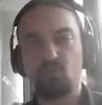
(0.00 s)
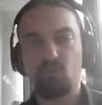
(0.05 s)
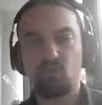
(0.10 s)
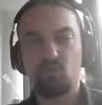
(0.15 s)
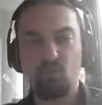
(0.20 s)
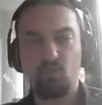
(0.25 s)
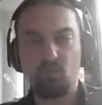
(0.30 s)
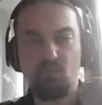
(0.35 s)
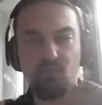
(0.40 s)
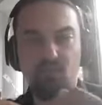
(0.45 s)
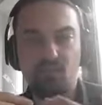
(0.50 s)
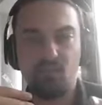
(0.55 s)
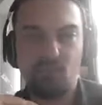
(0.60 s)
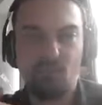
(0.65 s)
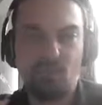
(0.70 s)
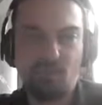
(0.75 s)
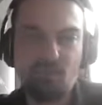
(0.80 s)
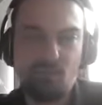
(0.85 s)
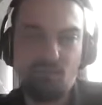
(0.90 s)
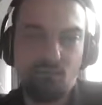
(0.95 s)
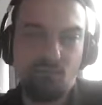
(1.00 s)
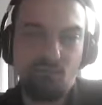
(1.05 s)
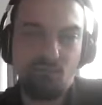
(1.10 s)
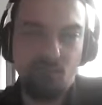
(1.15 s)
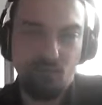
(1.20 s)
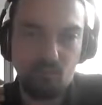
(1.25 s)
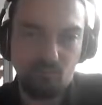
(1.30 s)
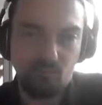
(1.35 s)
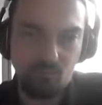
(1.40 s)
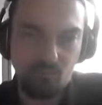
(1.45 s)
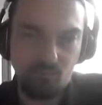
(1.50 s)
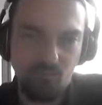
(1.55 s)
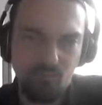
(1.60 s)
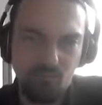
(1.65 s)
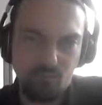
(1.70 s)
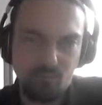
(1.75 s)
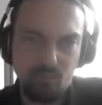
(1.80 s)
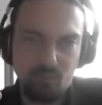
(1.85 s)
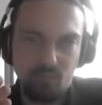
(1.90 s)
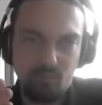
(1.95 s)
So by destructively
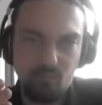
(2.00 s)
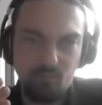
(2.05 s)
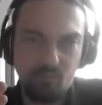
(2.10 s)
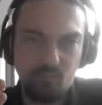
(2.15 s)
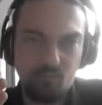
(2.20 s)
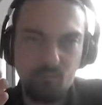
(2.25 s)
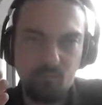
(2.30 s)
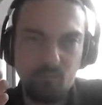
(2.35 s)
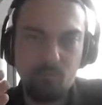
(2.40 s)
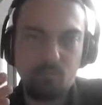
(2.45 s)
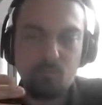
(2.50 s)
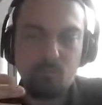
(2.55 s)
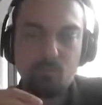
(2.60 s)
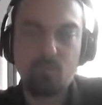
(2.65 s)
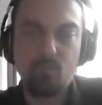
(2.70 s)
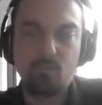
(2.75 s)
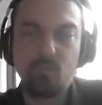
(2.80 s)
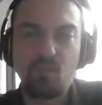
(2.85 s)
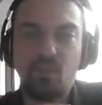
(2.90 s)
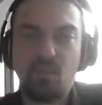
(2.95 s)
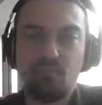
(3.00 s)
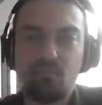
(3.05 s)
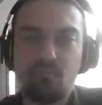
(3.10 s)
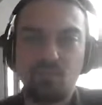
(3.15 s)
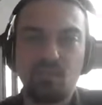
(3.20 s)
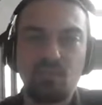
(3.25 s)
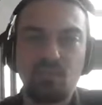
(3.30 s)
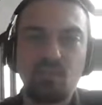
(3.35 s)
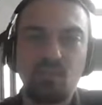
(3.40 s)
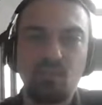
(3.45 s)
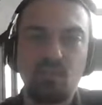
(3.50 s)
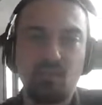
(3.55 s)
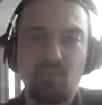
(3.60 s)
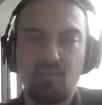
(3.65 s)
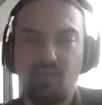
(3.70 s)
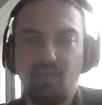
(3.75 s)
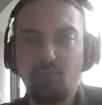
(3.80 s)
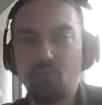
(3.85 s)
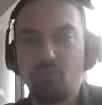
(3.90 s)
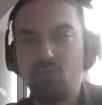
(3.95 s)
interfering them, it was clear
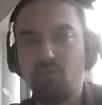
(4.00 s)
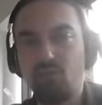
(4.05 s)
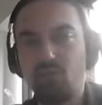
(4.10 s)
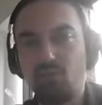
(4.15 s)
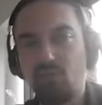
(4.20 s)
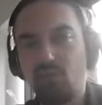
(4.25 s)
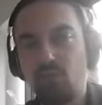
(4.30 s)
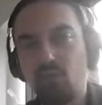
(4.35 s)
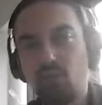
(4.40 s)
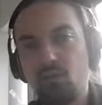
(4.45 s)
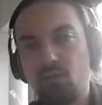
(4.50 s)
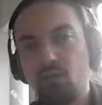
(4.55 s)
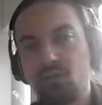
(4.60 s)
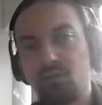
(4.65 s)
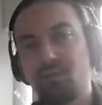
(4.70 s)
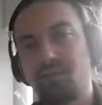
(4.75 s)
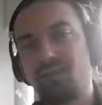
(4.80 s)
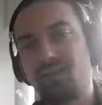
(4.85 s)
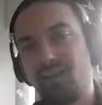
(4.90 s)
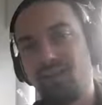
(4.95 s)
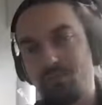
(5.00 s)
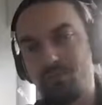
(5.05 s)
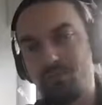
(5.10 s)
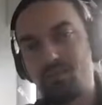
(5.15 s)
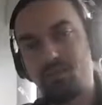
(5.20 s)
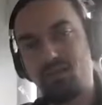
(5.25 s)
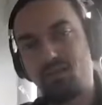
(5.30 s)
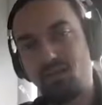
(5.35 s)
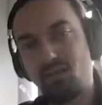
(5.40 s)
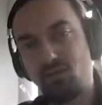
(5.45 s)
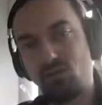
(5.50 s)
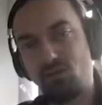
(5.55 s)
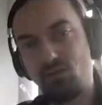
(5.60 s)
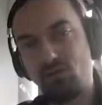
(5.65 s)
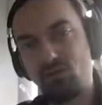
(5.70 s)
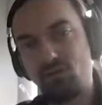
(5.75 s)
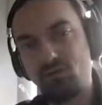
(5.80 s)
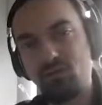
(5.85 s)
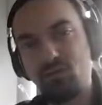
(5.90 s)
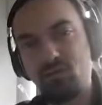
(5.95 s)
that everything that comes
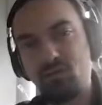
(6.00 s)
out